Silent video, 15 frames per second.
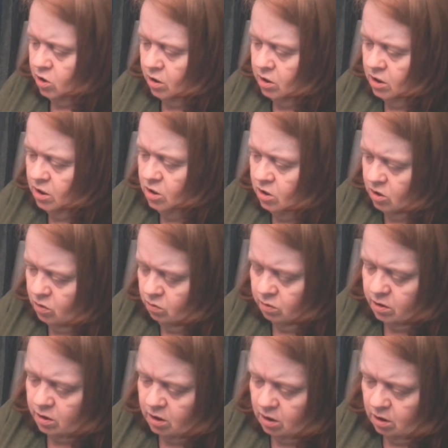I didn't do
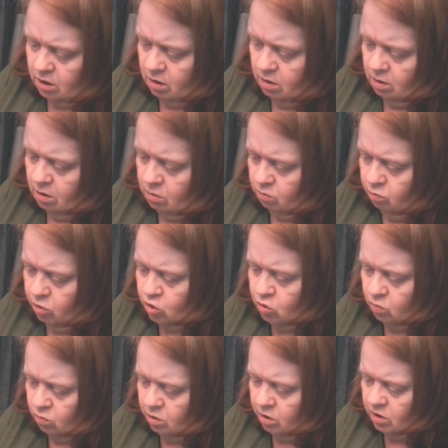with the original
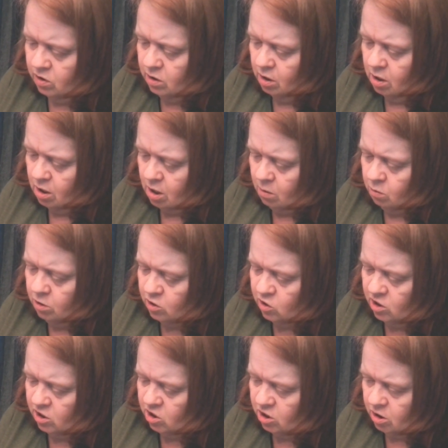one, is I'm going to
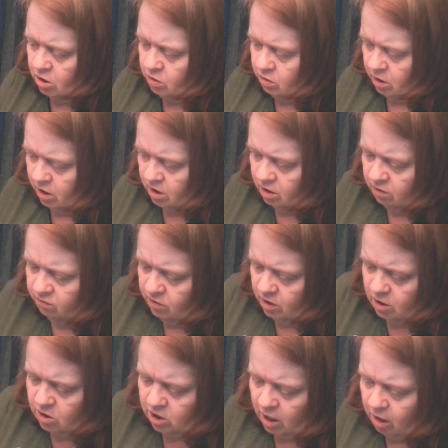stitch another 1/8 of an
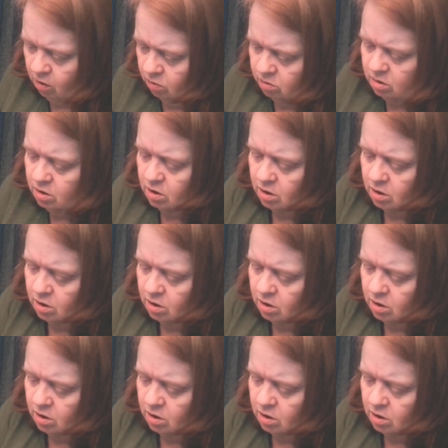inch out.